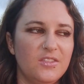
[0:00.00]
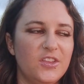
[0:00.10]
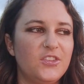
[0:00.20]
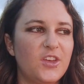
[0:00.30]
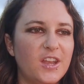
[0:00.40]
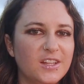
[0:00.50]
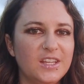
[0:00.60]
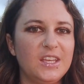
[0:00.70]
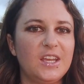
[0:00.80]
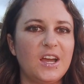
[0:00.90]
then
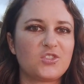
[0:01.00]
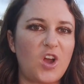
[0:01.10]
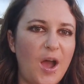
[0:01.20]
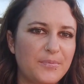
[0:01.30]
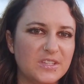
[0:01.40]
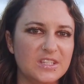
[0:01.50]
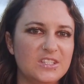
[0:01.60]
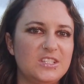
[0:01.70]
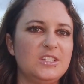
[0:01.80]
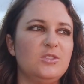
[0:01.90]
suddenly I dropped
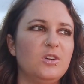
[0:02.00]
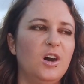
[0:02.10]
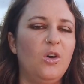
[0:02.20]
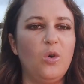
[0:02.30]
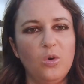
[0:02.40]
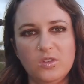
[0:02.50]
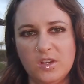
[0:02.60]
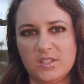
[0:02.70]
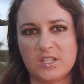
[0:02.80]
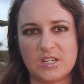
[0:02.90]
into a whole
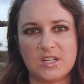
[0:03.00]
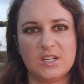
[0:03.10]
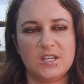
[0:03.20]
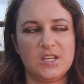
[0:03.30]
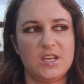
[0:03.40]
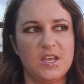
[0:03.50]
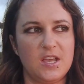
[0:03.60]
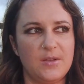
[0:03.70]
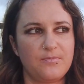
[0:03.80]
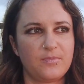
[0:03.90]
nother
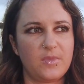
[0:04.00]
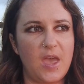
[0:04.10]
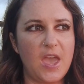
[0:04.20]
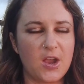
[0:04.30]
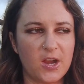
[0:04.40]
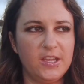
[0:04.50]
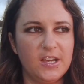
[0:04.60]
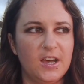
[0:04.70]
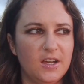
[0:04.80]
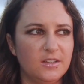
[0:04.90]

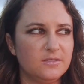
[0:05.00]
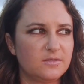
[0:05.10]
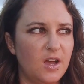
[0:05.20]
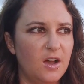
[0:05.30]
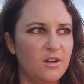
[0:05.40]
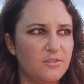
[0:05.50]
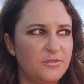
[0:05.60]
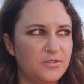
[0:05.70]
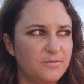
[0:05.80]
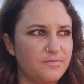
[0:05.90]
area
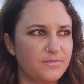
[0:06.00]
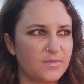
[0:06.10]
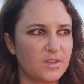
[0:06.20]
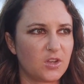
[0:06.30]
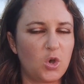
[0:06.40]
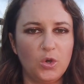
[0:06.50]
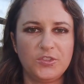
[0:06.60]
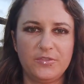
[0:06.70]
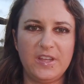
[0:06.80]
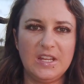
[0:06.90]
of
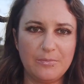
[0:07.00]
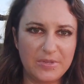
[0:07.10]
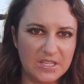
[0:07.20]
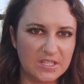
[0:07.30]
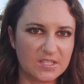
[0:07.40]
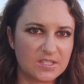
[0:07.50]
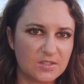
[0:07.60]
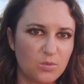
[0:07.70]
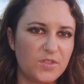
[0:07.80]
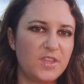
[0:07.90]
cultivating
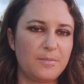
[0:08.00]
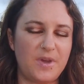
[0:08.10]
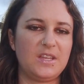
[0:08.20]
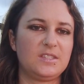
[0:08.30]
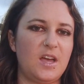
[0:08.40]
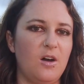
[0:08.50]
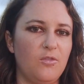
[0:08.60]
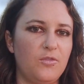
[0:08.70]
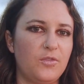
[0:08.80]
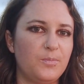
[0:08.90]
peace within myself.